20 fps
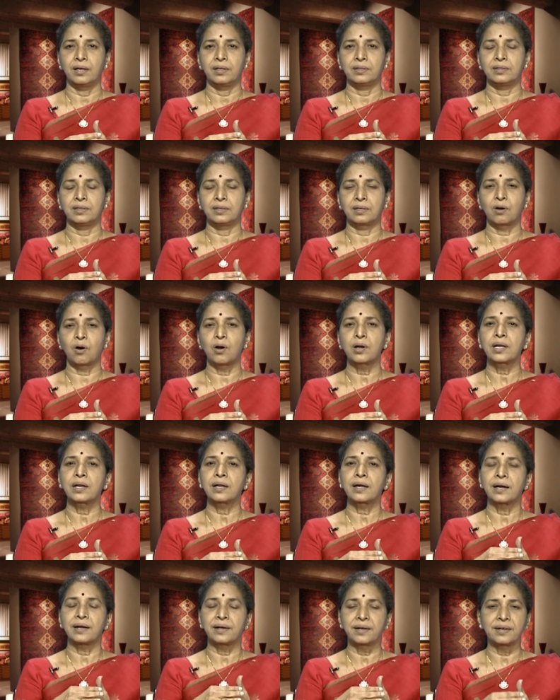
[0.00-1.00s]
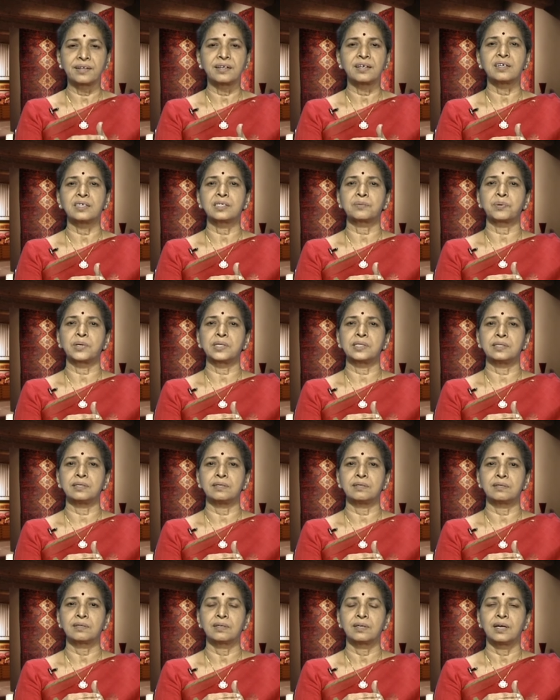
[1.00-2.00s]
the cotton content that is present
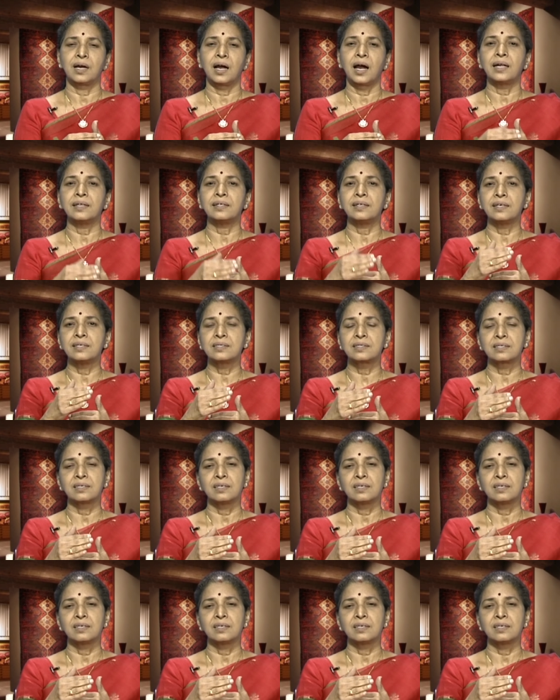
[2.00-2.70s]
and thus